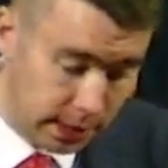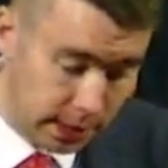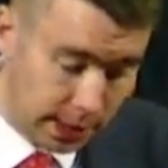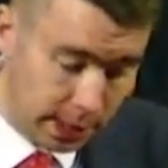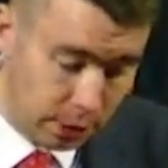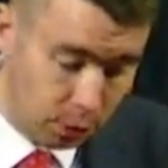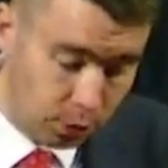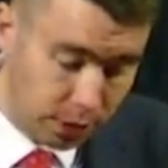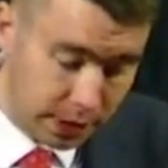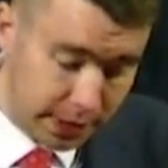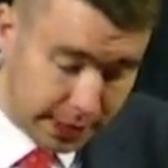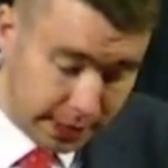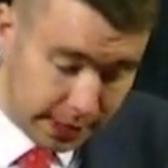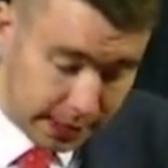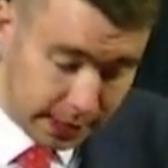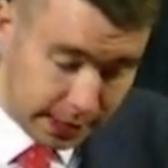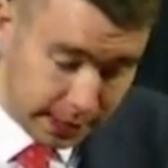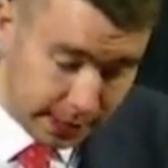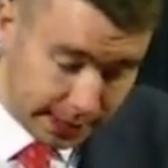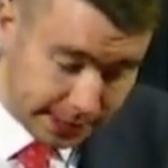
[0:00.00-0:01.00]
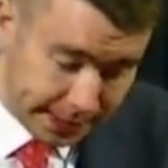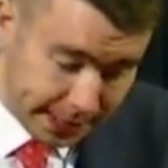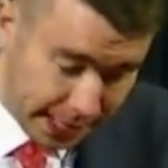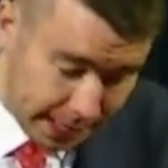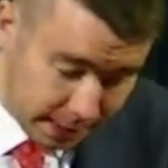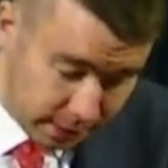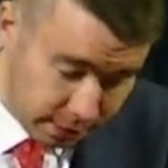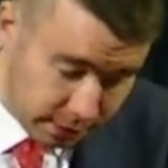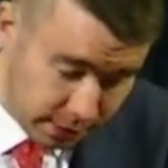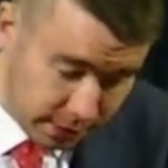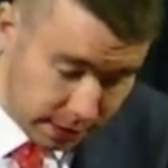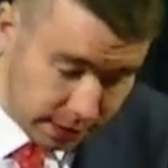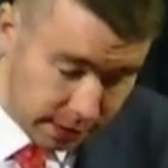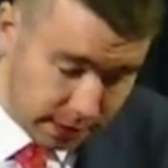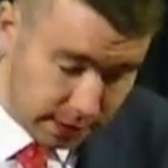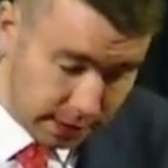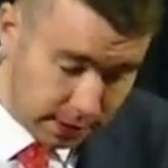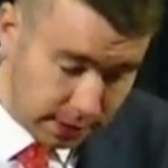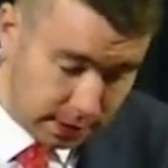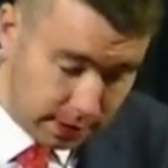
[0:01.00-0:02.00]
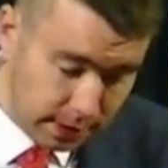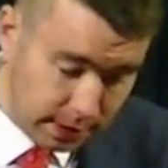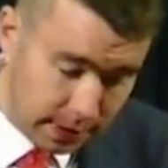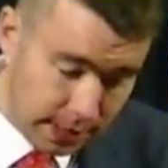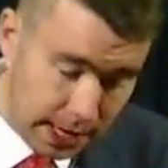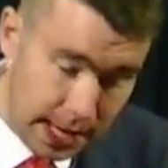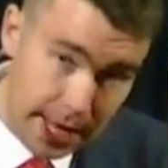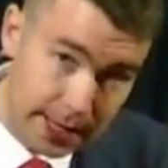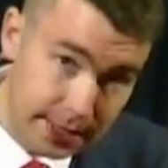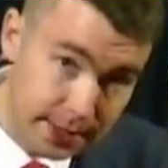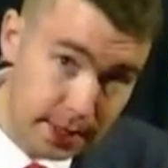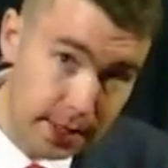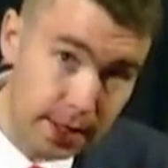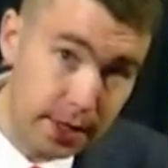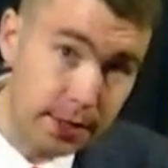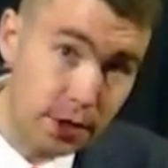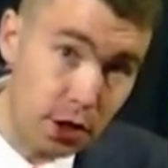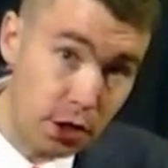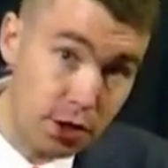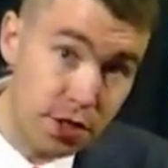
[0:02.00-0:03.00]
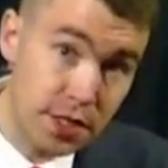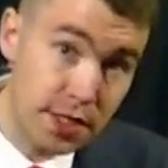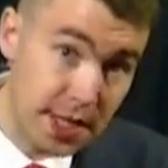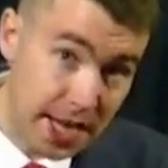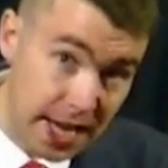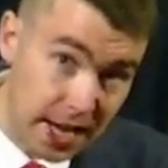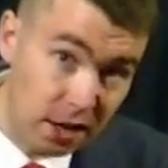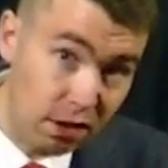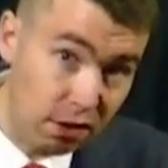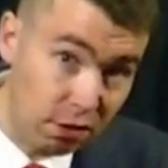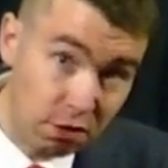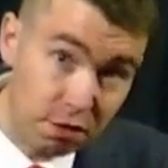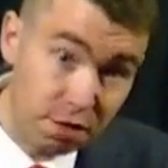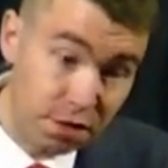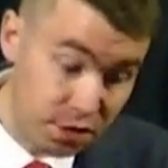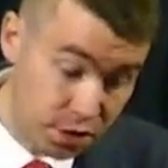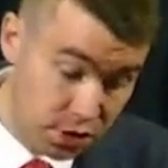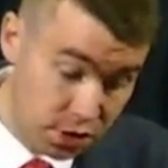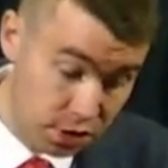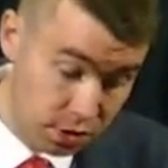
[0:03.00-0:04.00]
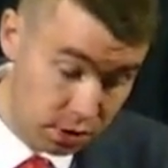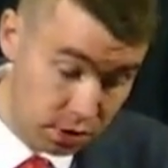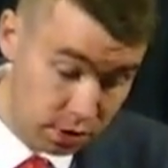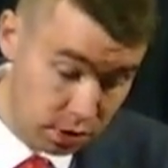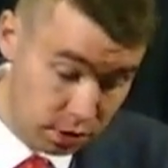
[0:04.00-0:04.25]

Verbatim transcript: and we can't handle it ourselves.